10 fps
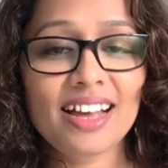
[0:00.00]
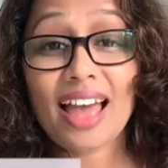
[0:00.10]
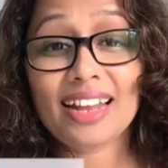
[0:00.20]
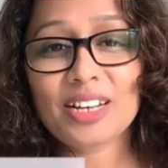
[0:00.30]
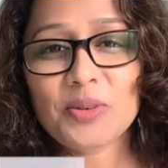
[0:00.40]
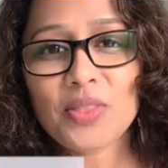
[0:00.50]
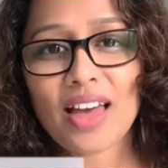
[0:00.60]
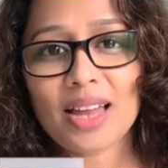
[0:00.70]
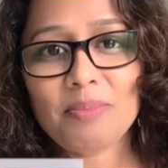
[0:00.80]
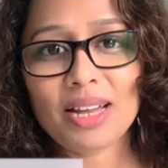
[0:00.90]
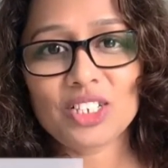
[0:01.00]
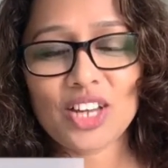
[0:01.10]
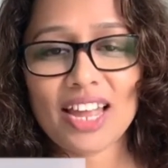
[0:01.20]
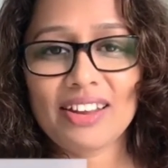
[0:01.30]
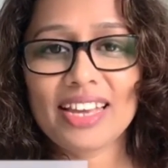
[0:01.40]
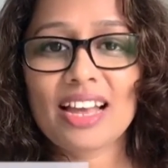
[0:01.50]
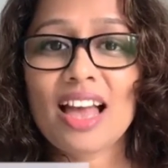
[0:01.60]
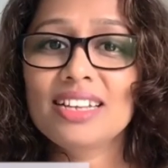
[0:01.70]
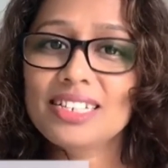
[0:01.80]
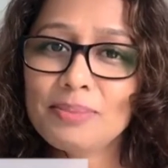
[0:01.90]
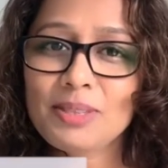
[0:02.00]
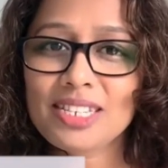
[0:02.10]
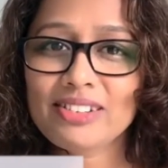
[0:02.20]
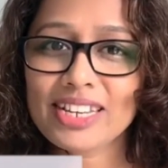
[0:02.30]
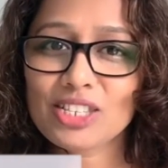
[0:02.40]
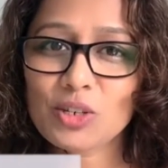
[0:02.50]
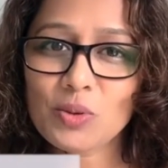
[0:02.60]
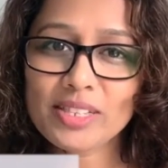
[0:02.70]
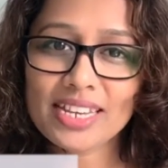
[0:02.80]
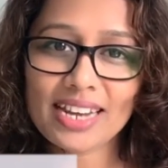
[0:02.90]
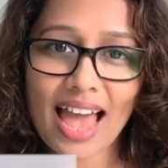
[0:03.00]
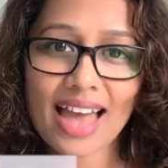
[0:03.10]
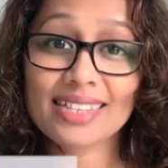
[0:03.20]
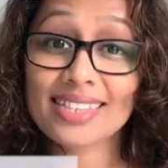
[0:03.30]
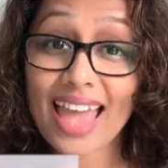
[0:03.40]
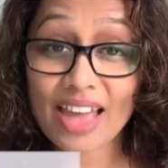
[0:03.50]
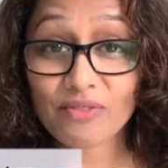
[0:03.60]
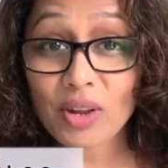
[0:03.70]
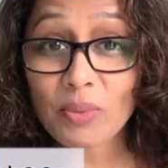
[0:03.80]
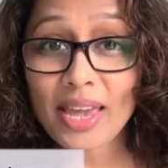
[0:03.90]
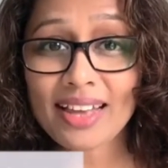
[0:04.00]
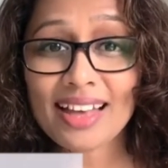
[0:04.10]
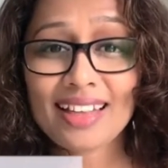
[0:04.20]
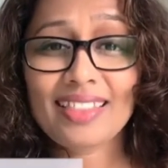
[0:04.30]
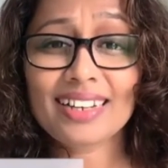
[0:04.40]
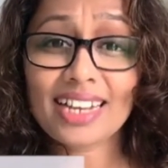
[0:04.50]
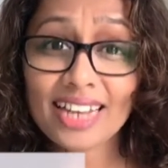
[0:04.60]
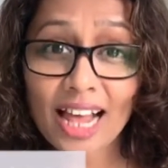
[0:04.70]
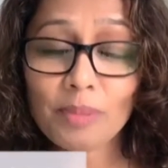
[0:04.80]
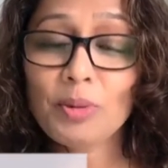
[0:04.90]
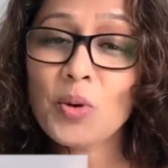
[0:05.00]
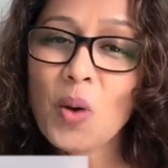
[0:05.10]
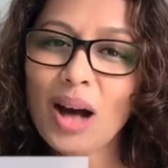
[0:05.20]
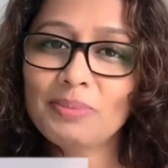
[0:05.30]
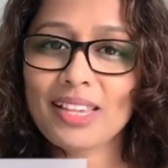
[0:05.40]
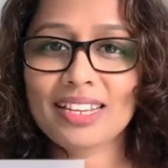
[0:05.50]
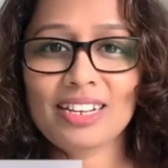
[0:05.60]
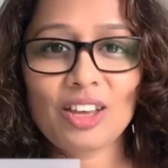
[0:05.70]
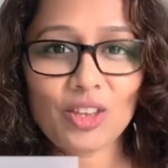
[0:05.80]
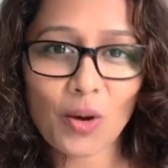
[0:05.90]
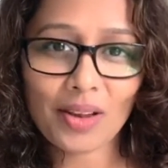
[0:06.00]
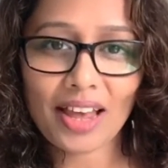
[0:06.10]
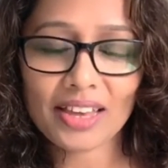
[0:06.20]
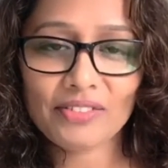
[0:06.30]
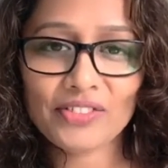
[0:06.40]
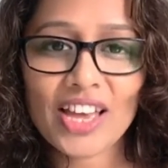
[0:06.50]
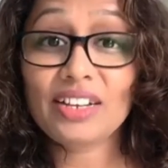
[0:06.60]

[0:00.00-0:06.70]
And I do that by sharing tips, tricks, tools, and hacks every week that can help you upskill your life.